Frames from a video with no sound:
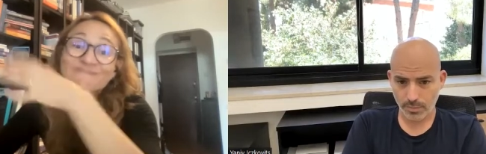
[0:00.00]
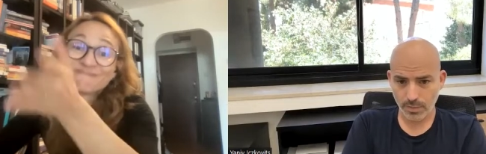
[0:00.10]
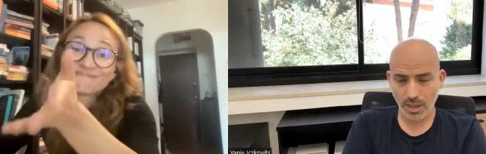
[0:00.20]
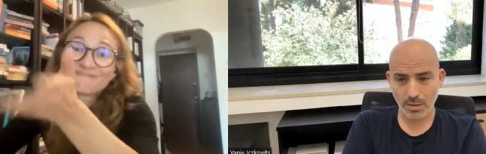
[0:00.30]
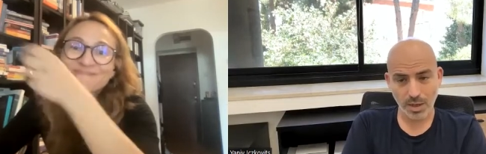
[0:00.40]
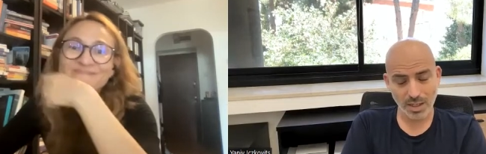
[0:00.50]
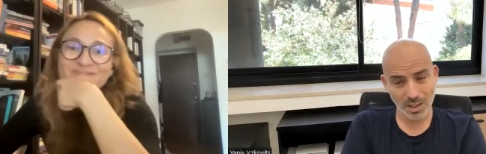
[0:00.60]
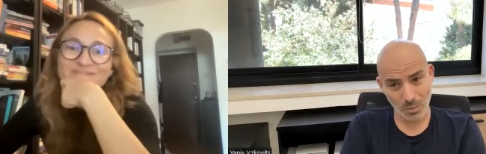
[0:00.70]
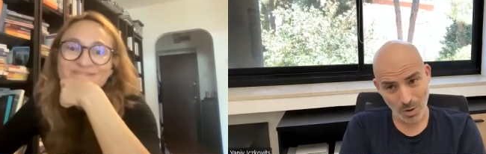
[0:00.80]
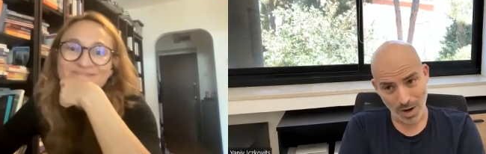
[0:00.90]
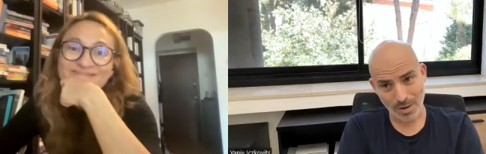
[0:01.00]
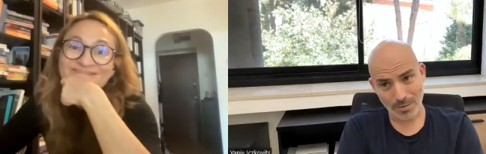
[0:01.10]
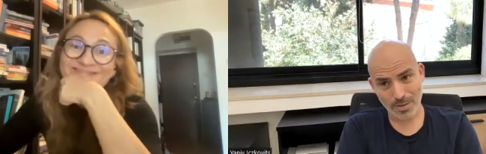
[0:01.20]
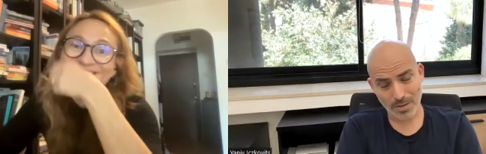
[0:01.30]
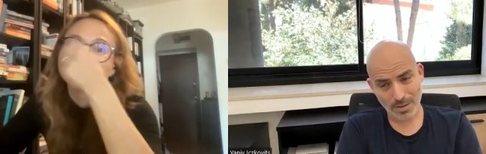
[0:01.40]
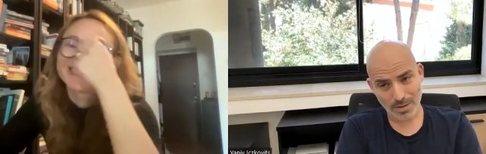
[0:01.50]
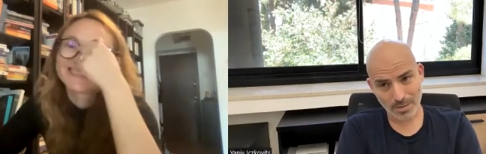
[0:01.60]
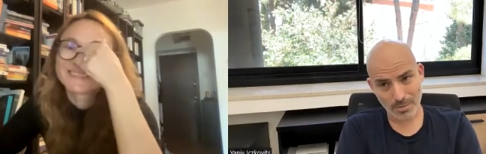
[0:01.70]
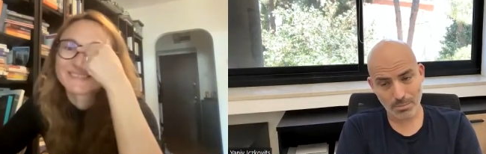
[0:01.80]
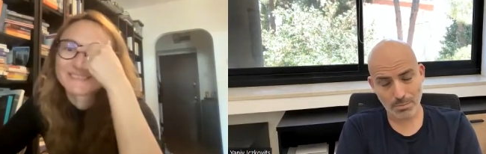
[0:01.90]
Speaker 1: And by their
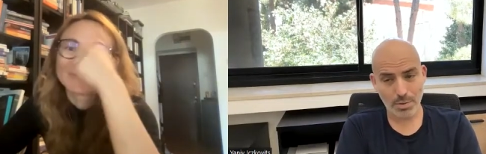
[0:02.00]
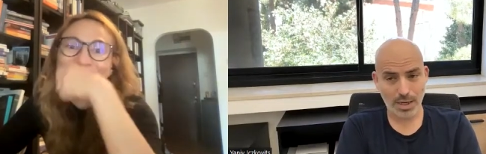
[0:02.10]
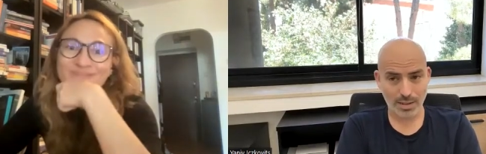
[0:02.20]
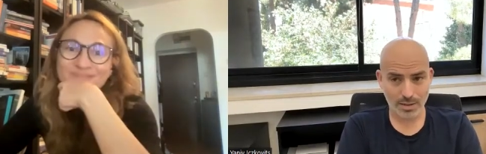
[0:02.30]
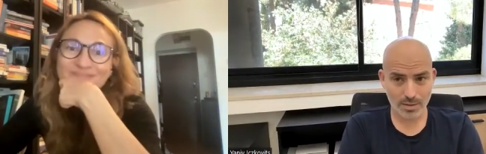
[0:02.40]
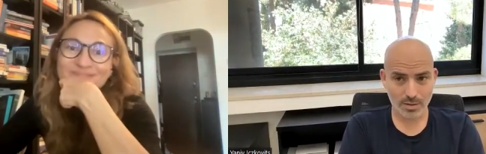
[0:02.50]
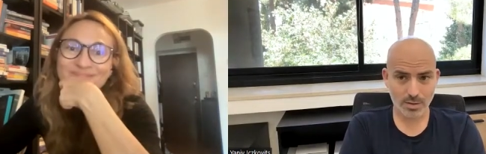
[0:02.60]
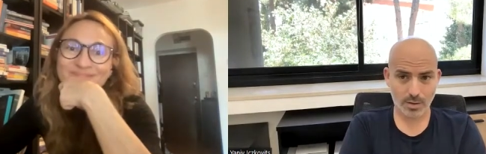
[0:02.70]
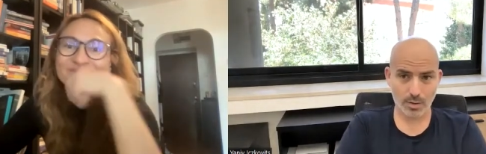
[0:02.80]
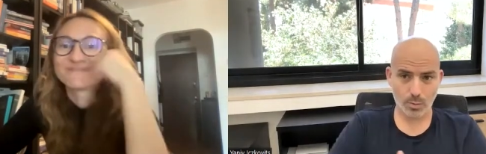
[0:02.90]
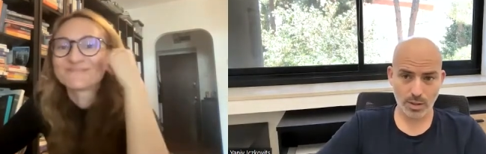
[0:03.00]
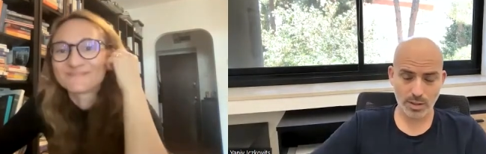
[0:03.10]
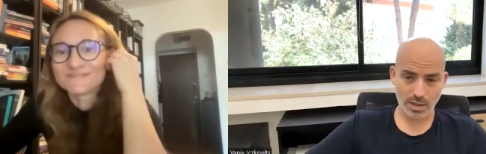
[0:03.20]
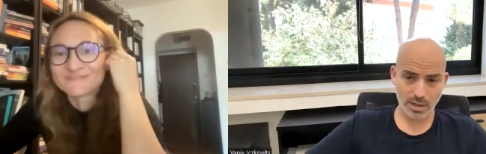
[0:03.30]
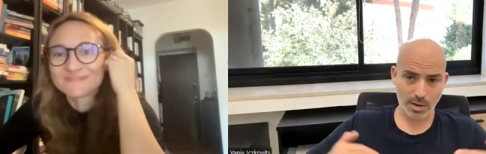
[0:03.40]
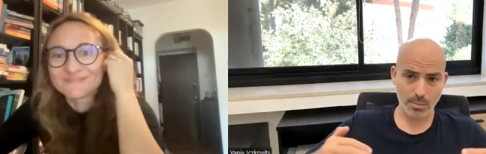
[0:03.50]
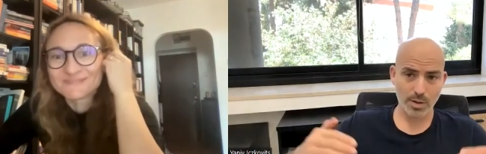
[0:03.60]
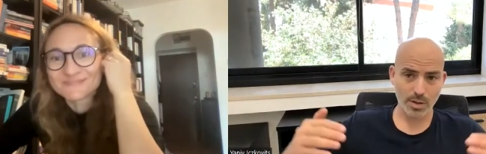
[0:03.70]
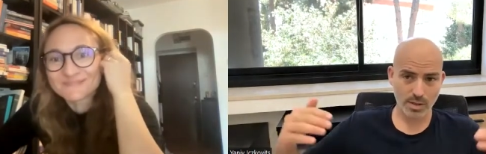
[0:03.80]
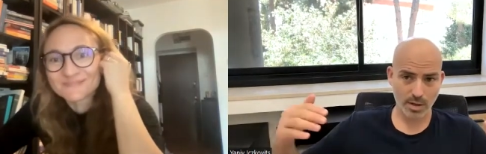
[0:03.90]
wives. But when the
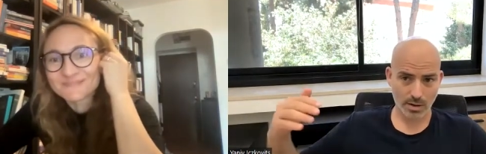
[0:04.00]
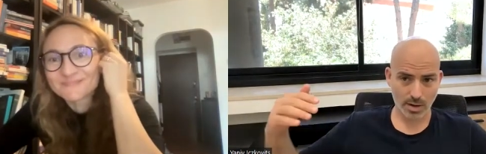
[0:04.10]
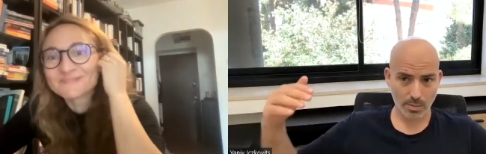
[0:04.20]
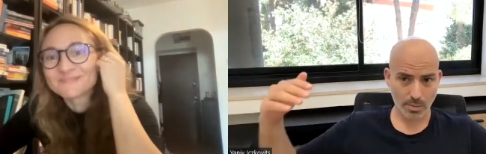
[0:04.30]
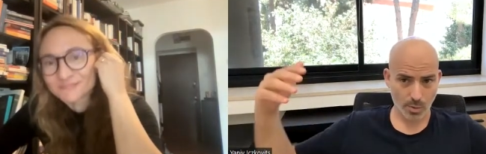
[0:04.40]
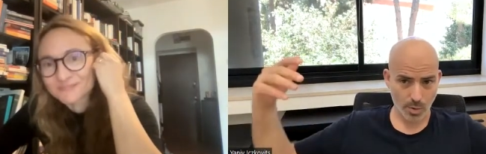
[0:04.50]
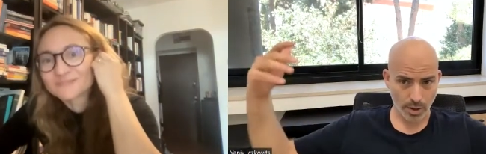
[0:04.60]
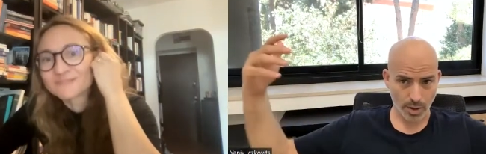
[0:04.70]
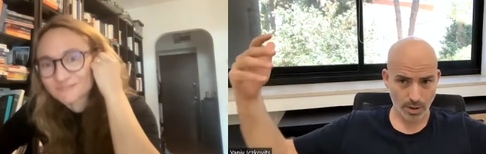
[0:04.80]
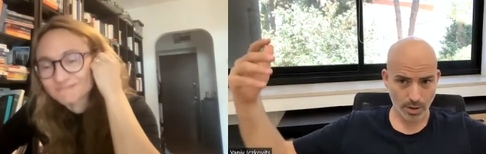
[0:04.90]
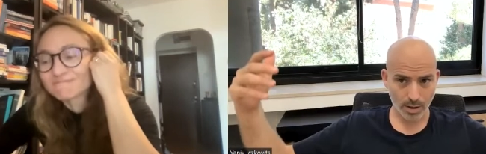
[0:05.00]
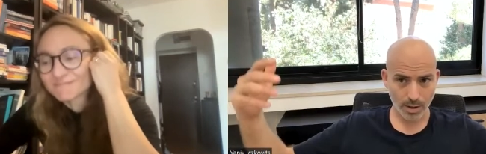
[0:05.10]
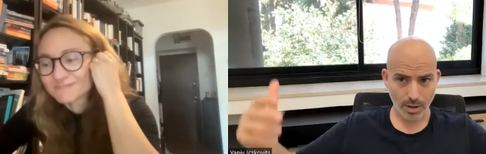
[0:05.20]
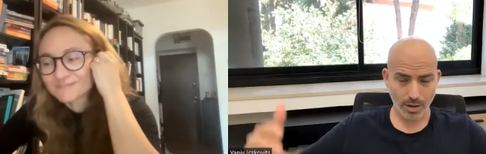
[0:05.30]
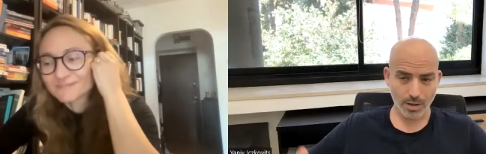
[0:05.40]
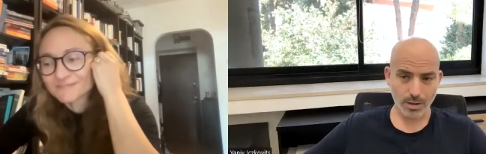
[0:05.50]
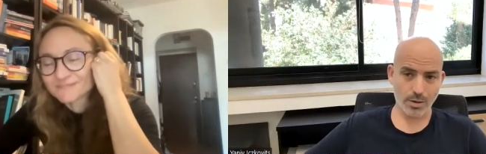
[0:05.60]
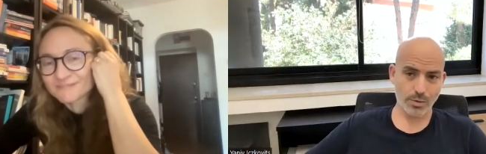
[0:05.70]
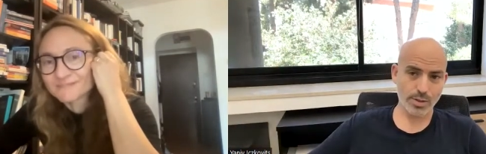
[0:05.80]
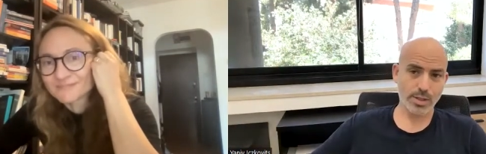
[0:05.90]
numbers are keep growing,
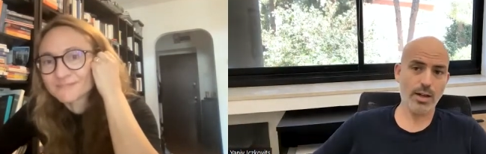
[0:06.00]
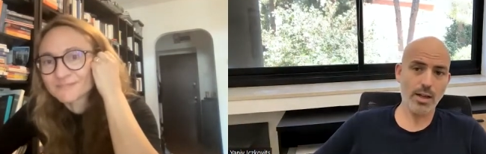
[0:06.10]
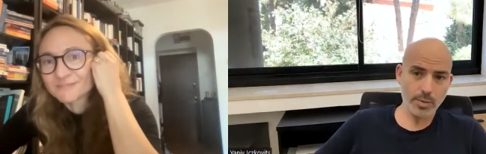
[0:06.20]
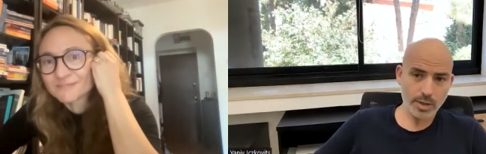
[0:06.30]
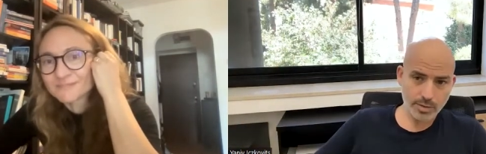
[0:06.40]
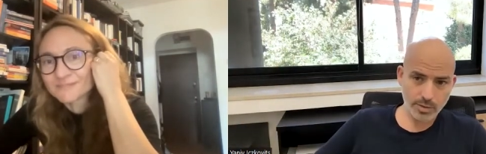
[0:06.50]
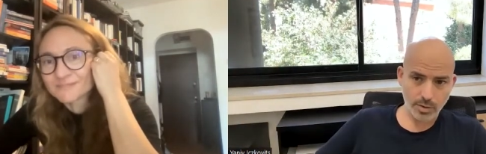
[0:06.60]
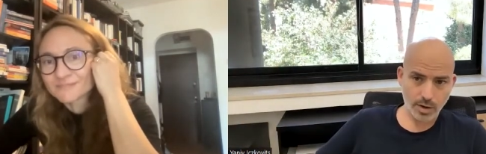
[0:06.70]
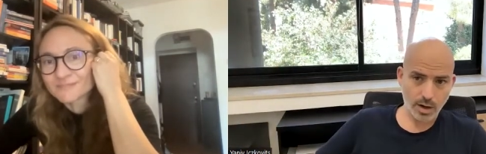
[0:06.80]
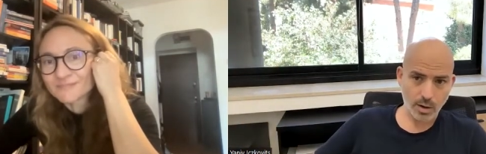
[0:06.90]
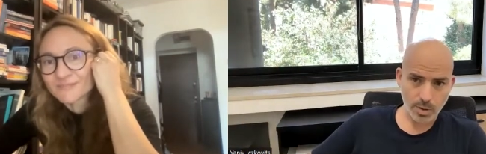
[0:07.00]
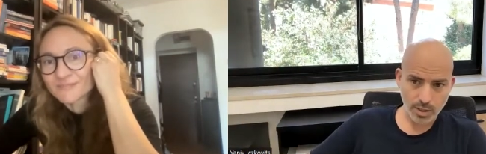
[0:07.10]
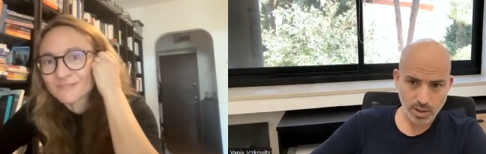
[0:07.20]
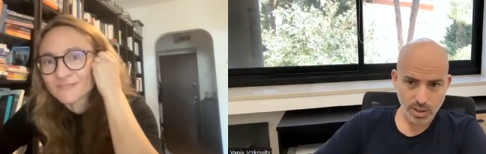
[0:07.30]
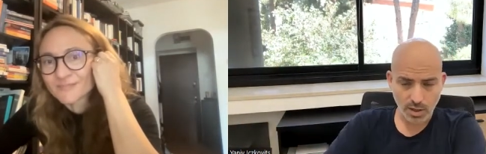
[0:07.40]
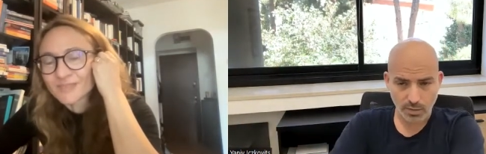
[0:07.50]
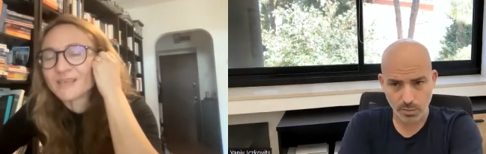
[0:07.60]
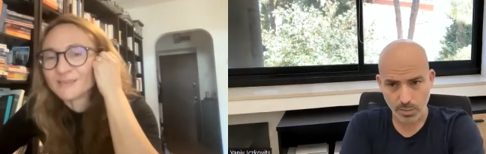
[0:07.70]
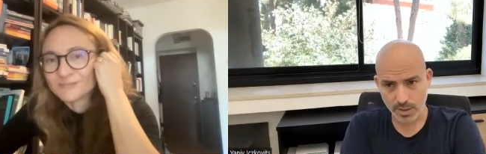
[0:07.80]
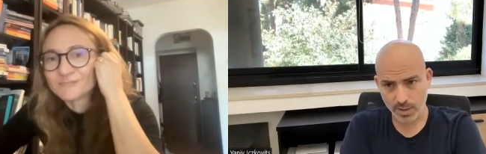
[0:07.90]
there is a limit to how much the
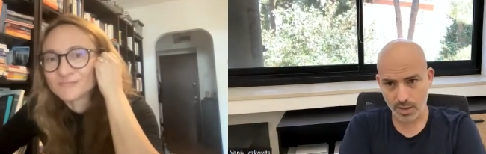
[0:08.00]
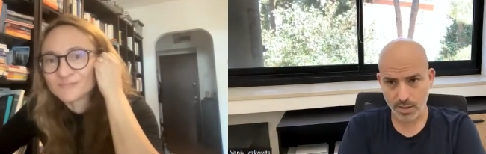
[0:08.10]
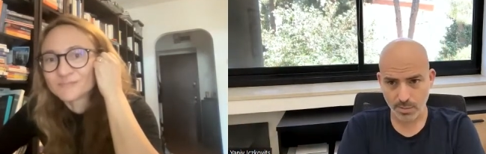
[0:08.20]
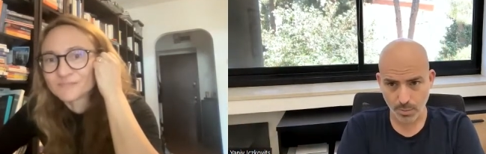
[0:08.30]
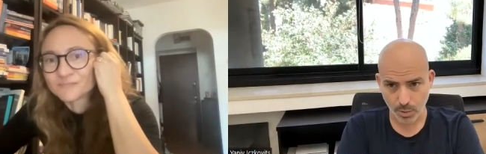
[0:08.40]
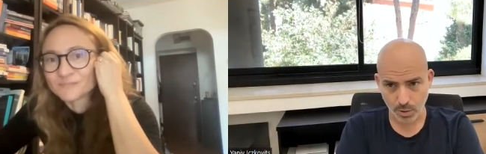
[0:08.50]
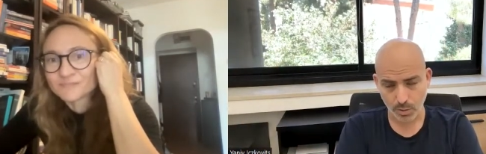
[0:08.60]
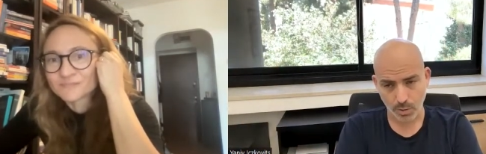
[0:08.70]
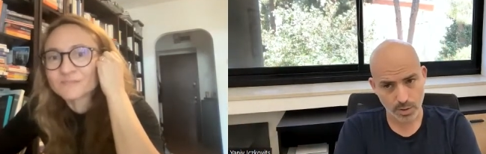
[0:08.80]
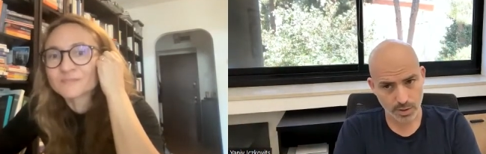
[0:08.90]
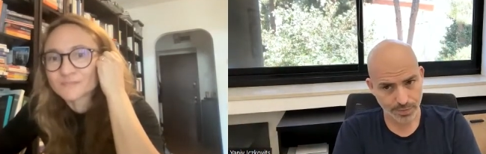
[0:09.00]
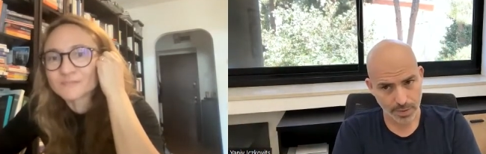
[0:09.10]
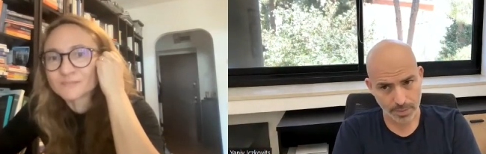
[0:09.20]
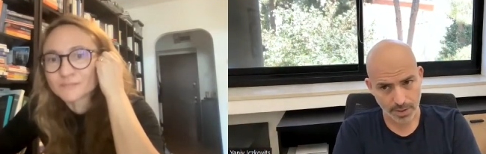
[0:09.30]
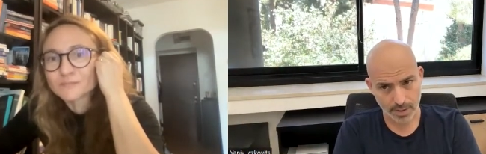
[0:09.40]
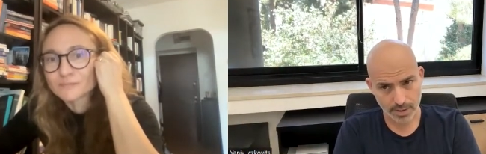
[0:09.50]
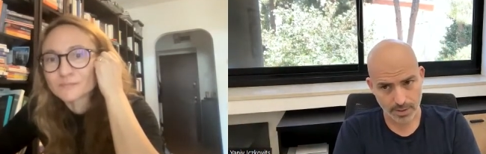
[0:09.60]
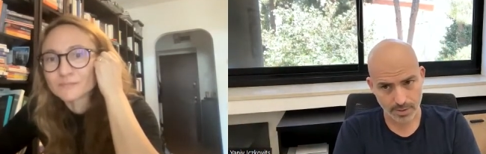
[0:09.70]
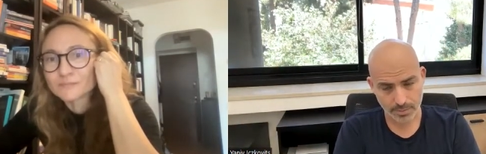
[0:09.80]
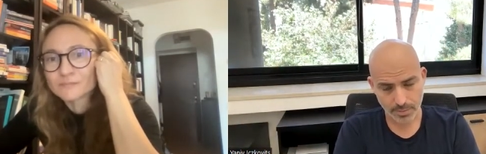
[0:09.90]
government can support all these
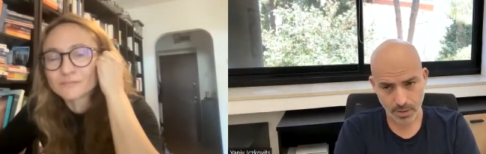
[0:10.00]
families.